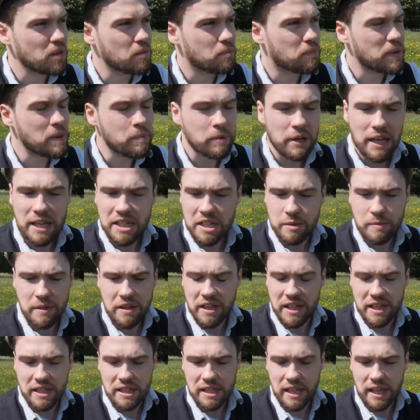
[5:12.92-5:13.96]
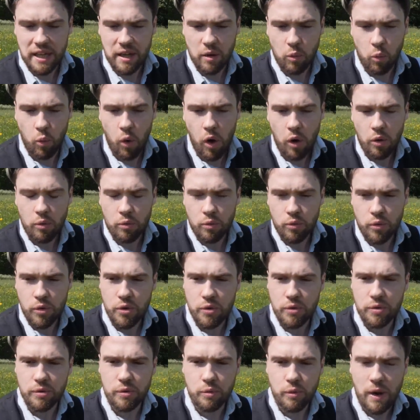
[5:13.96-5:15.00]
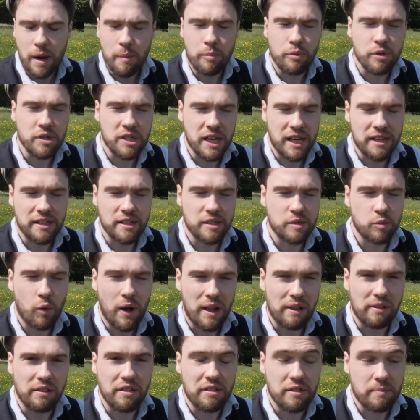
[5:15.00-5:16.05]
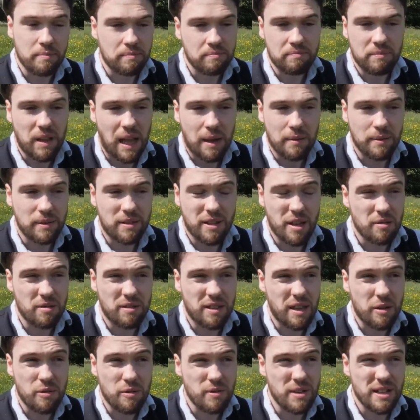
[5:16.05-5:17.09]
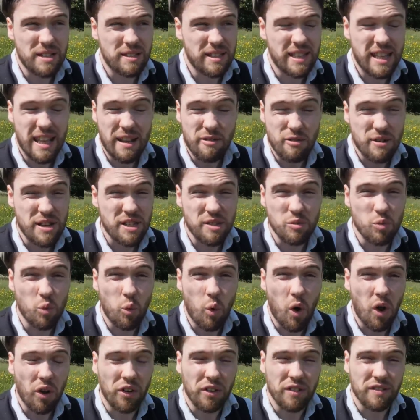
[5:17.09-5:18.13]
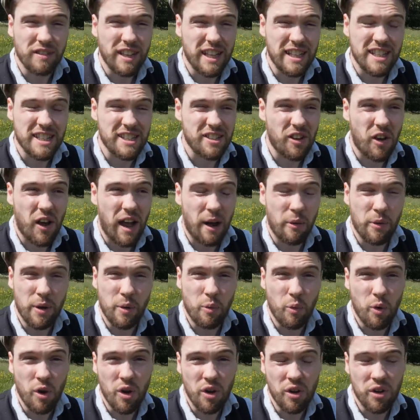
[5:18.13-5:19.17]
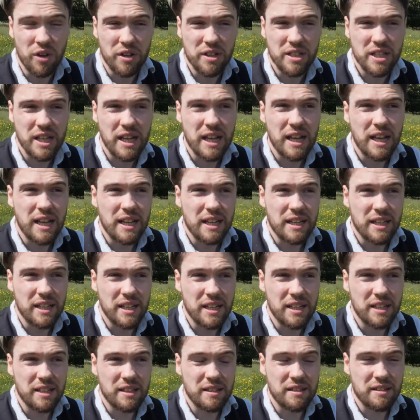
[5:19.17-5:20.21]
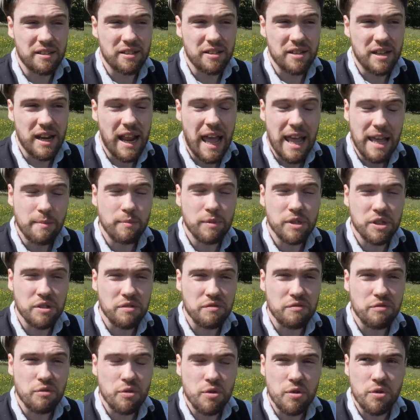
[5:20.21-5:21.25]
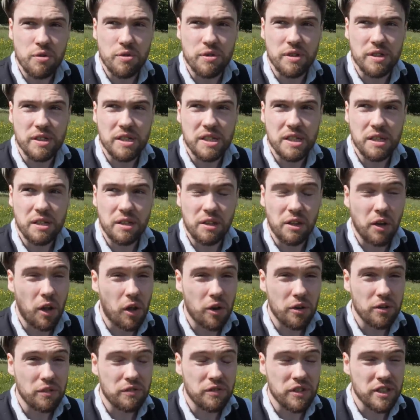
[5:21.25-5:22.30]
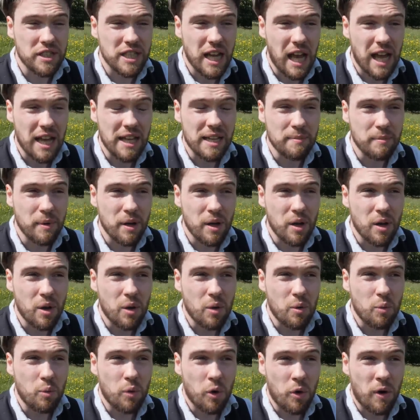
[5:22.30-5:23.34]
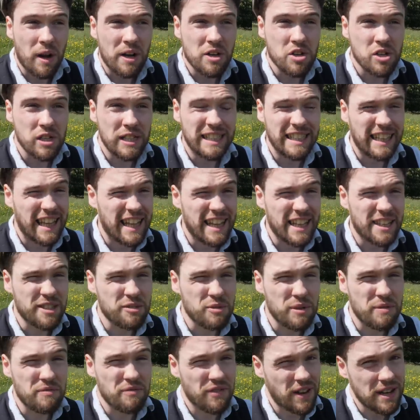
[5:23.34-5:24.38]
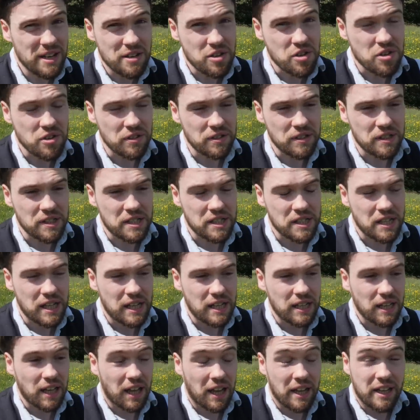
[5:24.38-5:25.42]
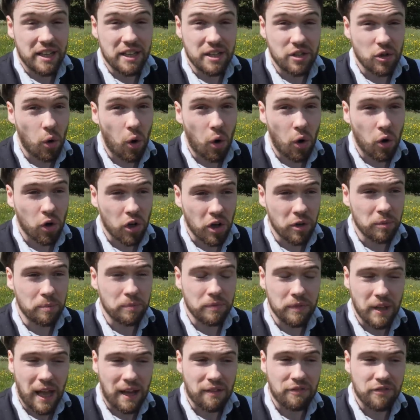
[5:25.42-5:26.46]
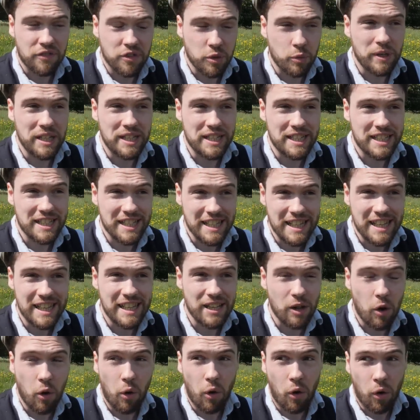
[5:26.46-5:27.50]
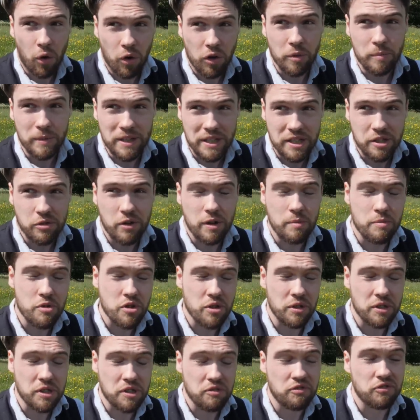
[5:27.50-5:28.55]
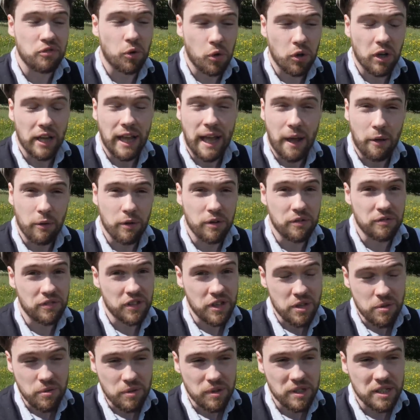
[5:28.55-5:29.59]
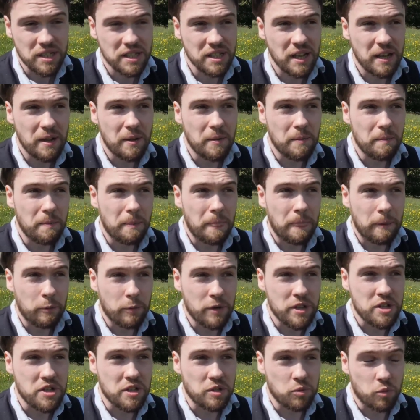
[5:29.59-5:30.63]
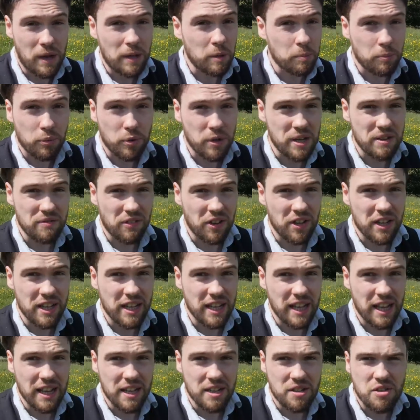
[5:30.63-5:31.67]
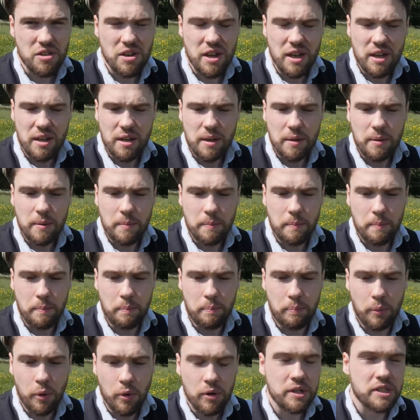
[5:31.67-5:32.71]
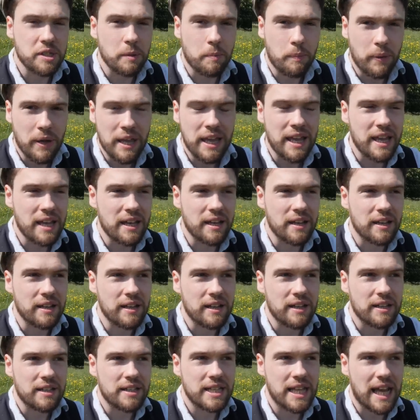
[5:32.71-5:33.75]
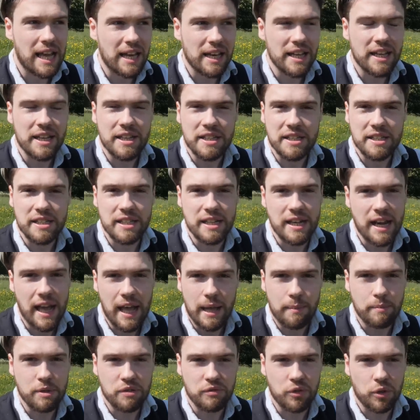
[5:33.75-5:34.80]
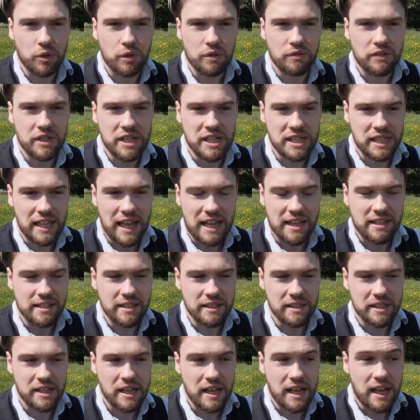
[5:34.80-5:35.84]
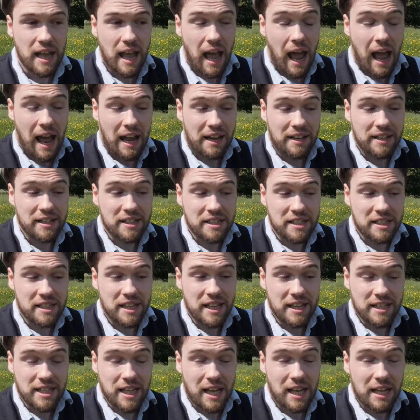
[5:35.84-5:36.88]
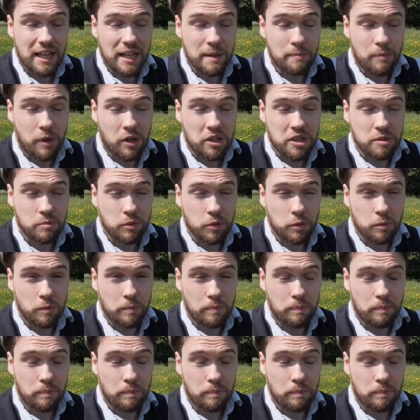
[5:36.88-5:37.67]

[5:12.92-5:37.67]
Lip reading: people ask me things like, what rune represents wealth? There isn't one. That's not how it worked. The names of runes, a lot of the time, were actually later inventions, like in Ogham. After we see Ogham inscriptions falling out of use, which is well pre-Viking Age, books appear telling us the names of all of these letters. And it's entirely possible